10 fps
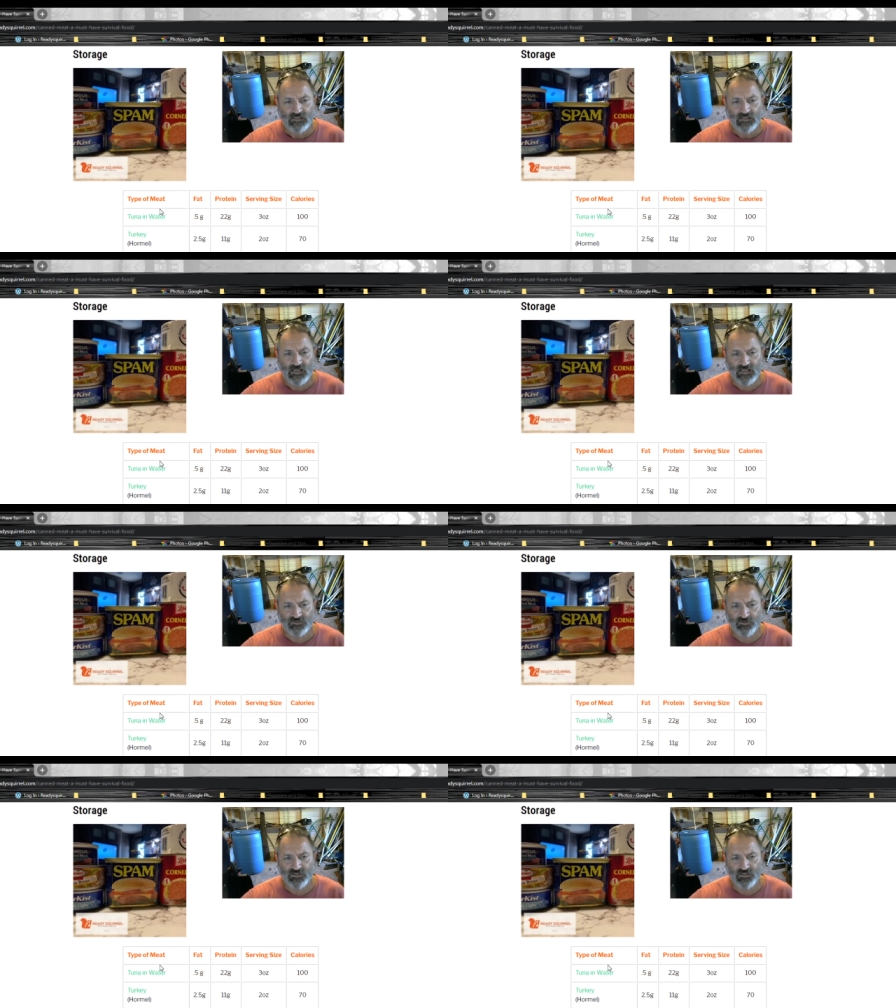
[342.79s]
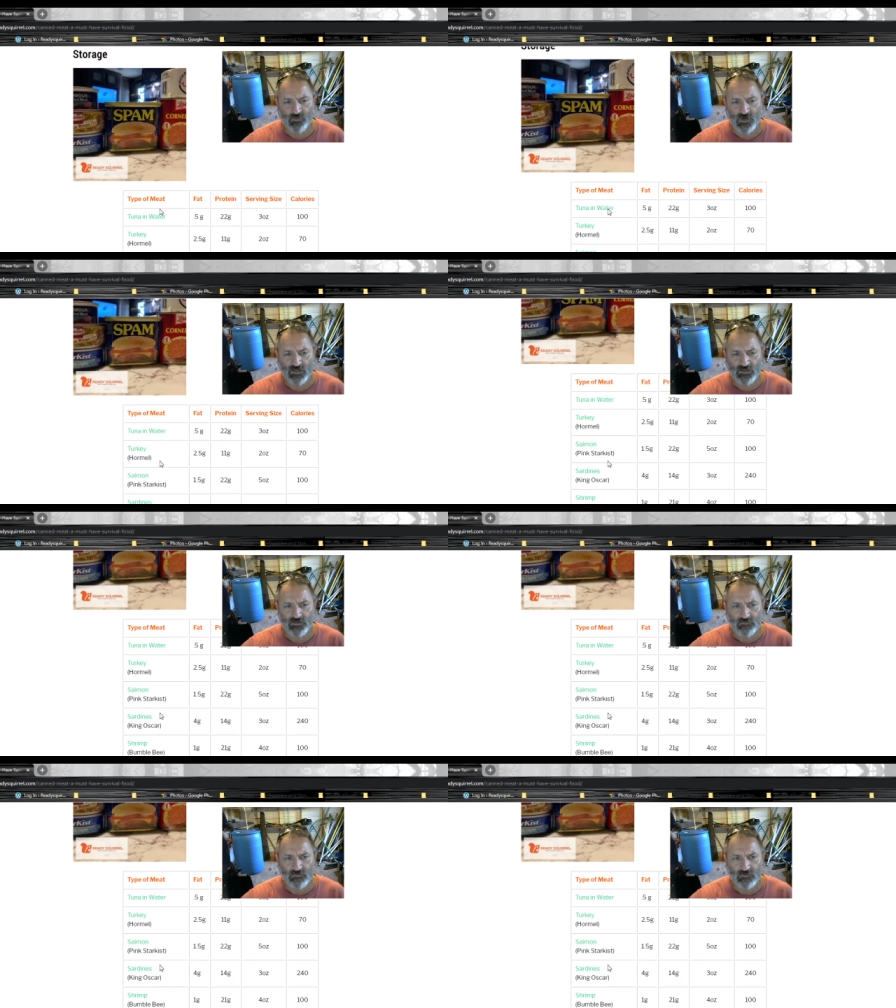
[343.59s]
Uh, tuna and
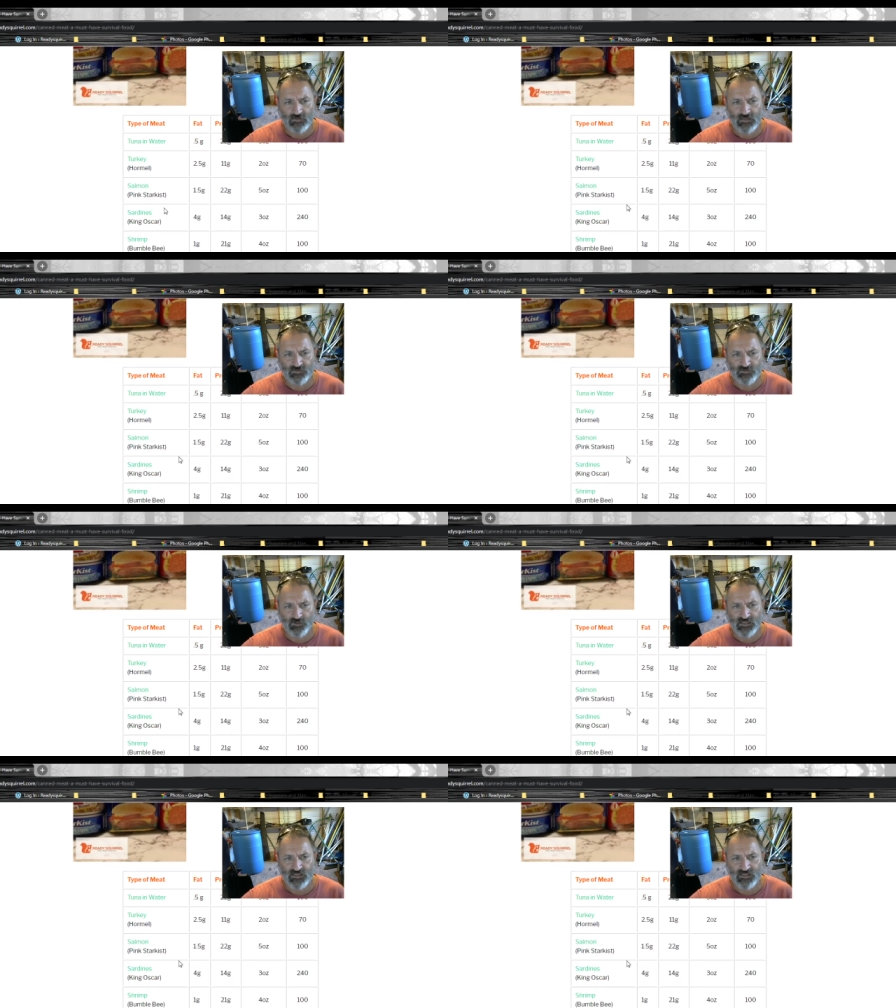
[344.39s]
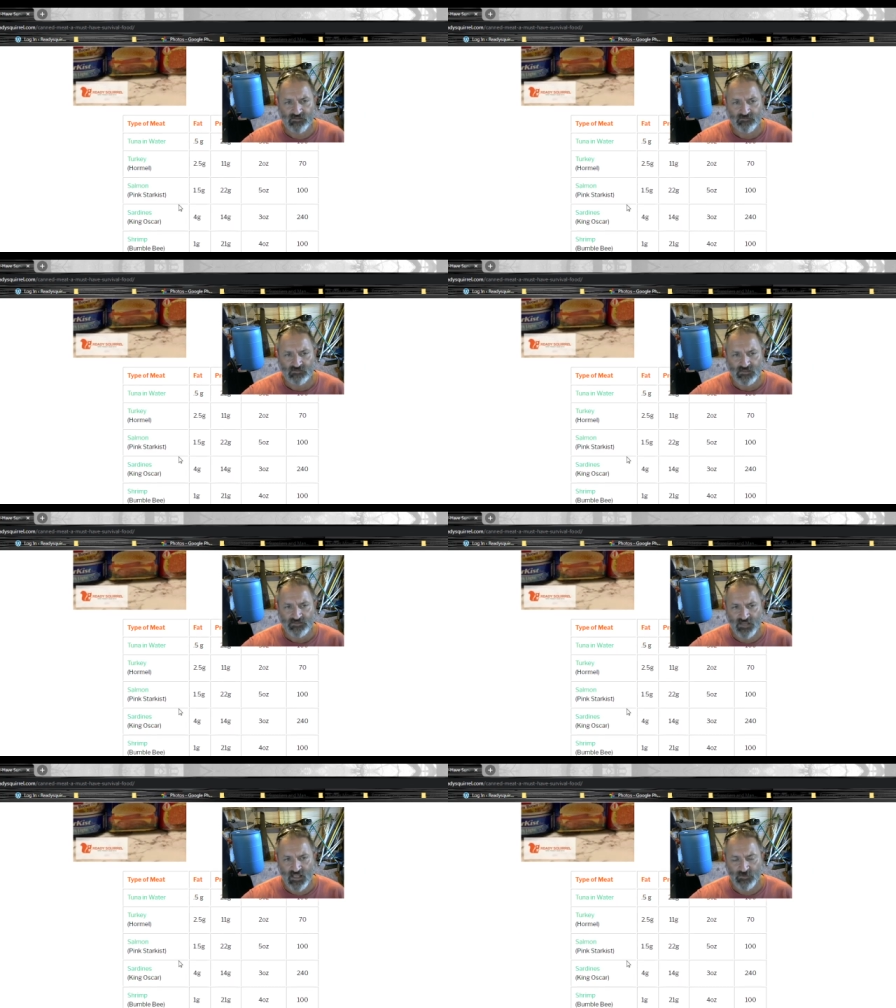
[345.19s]
water, uh, turkey,
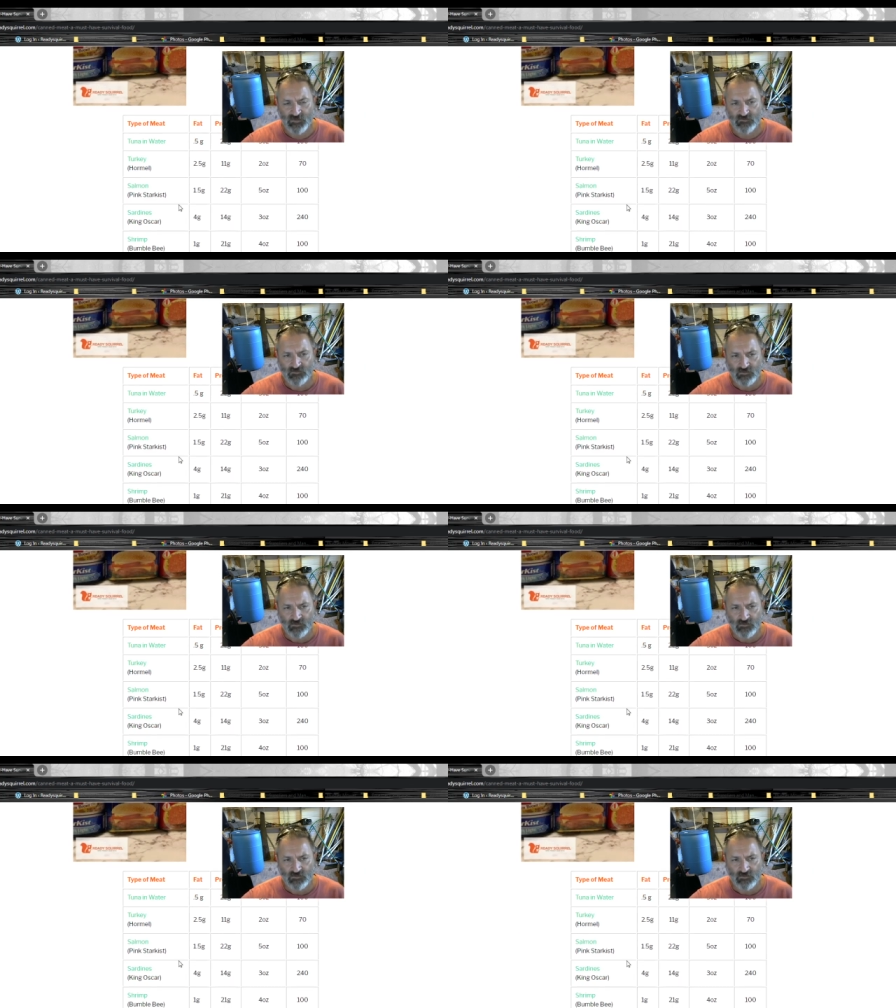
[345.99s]
salmon,